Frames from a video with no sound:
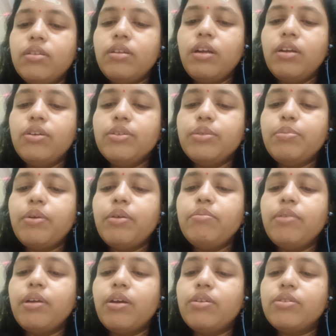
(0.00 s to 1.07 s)
The endosperm
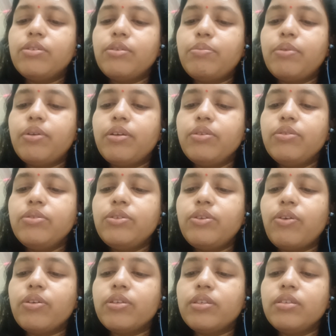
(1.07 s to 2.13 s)
may also produce
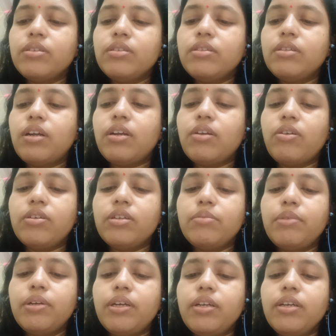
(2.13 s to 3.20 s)
toxins that
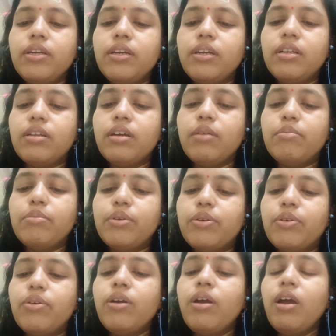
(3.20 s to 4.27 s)
ultimately kill the
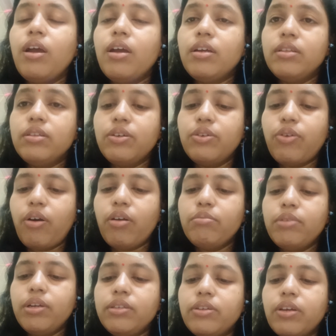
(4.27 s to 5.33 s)
embryo. In the
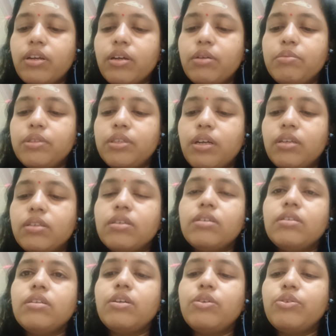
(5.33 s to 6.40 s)
normal
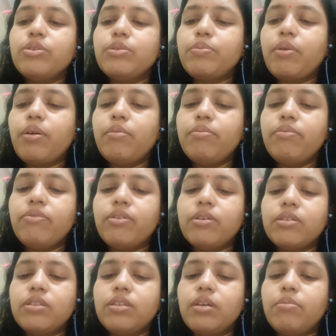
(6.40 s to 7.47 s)
circumstances, endosperm
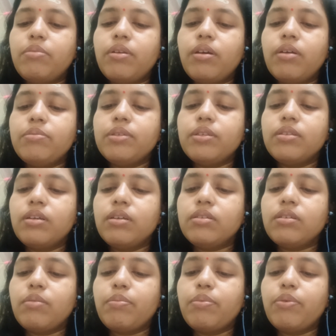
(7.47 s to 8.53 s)
first develops
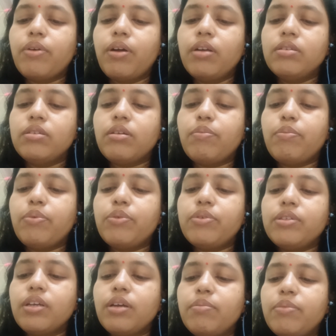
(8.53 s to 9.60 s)
and
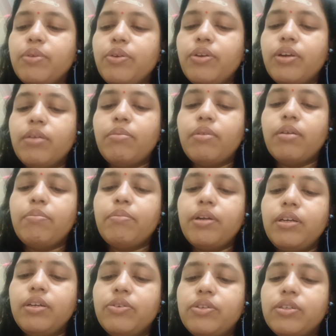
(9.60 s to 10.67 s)
supports embryo
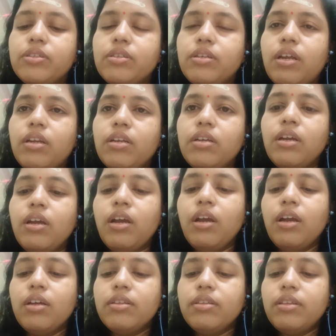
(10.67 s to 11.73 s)
development nutritionally.
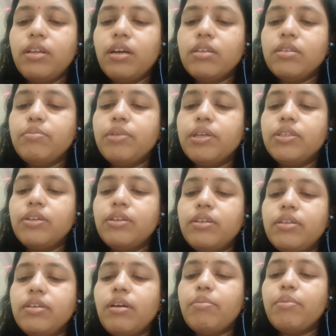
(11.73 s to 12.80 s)
Thus,
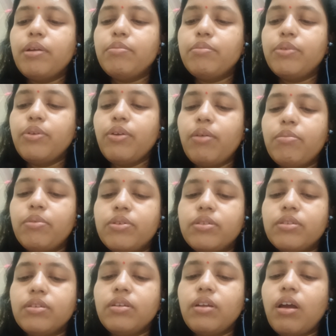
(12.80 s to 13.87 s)
majority of embryo
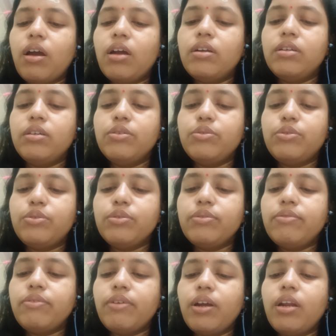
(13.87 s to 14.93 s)
abortions are due to
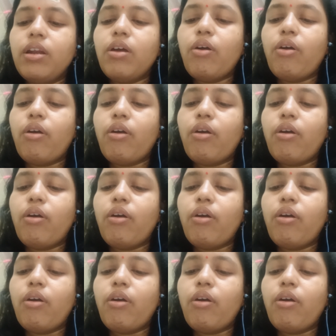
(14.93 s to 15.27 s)
fail